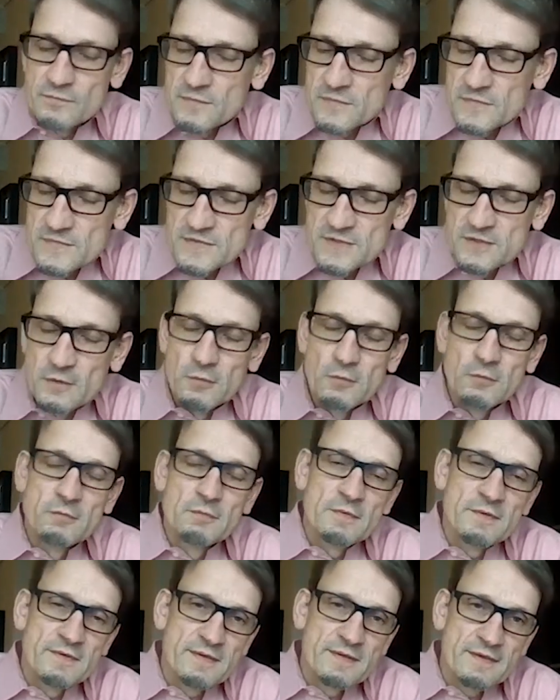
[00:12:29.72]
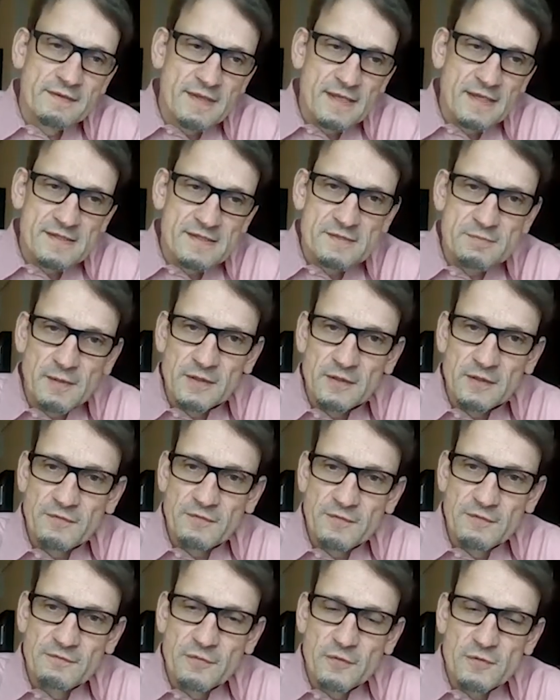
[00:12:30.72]
So that is one
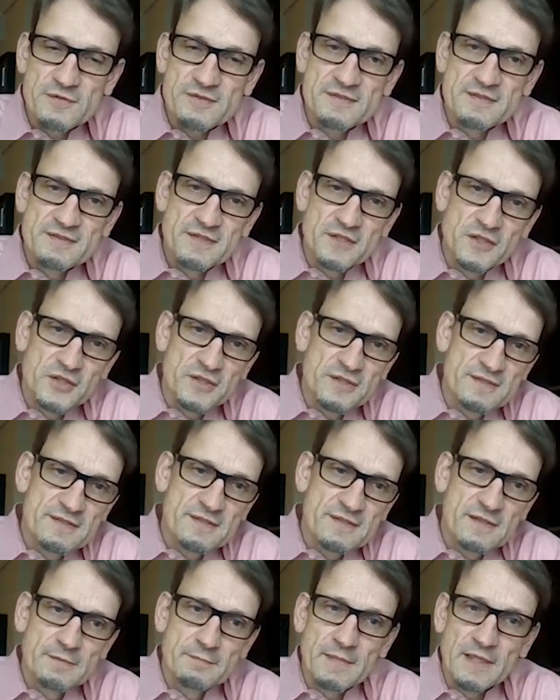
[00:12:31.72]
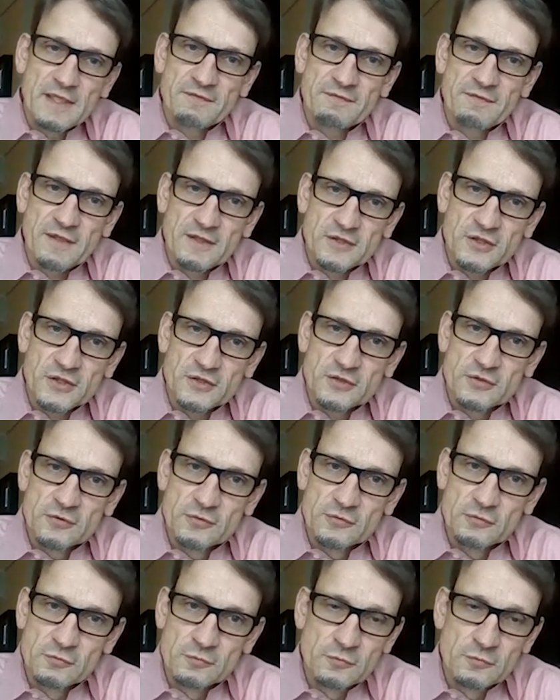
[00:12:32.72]
of the first decisions a manufacturer
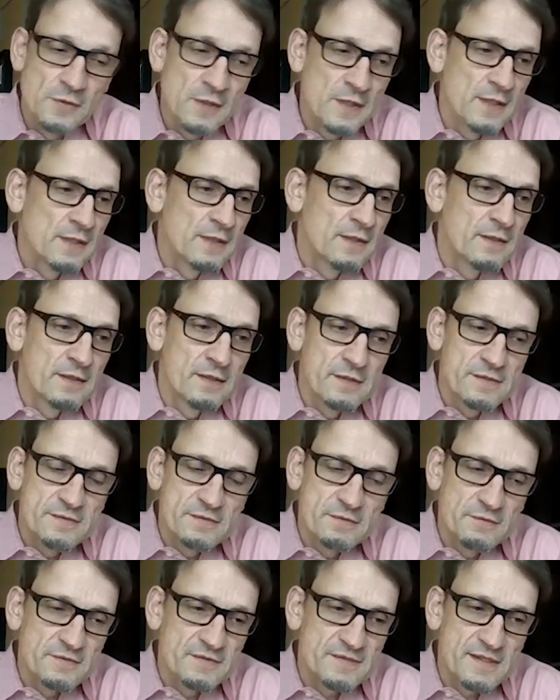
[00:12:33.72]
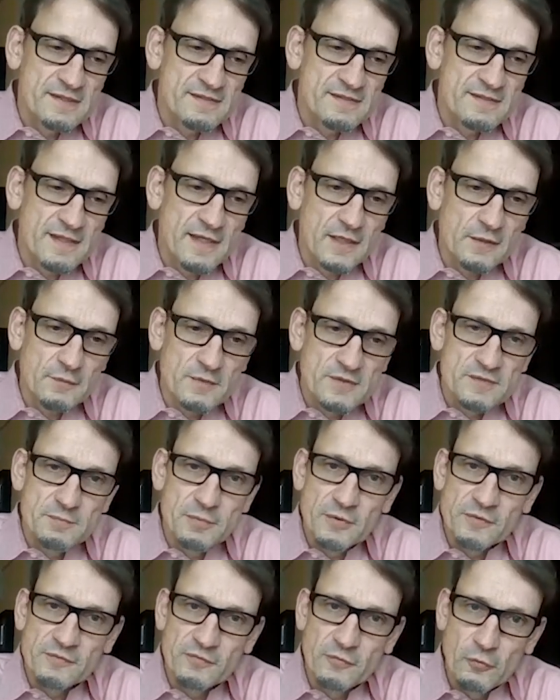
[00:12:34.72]
should do, so to say, start with a
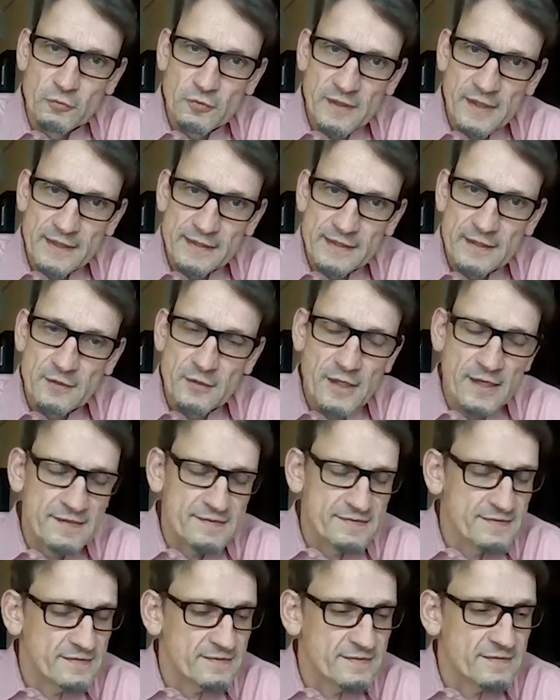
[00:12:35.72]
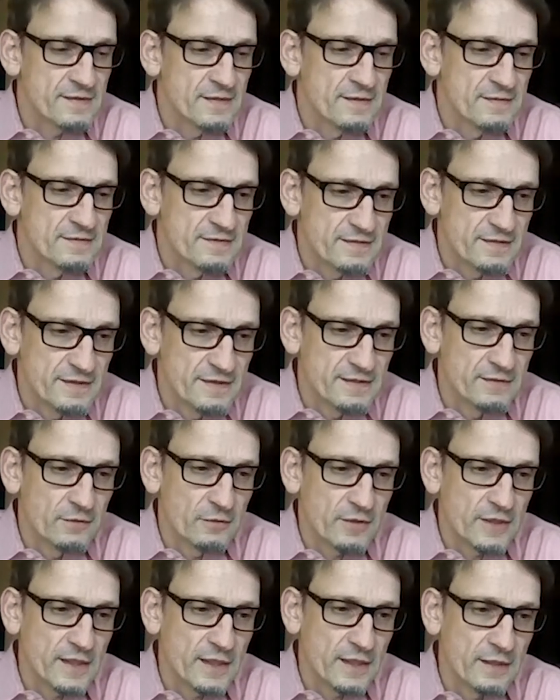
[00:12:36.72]
portfolio analysis, see,
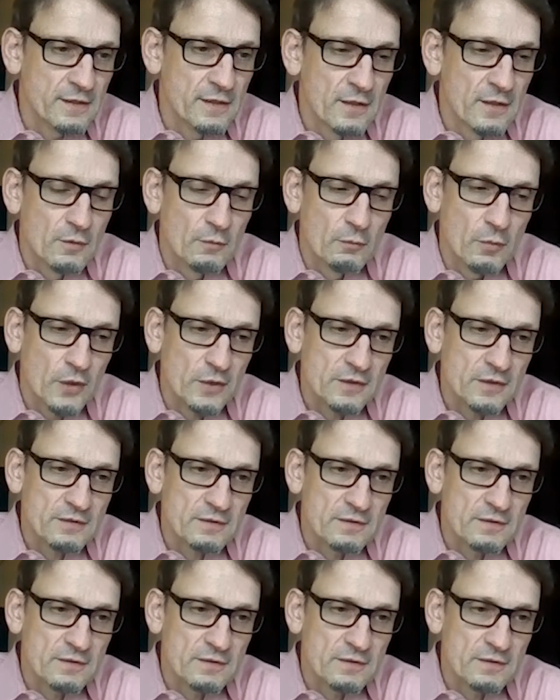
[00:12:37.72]
okay, what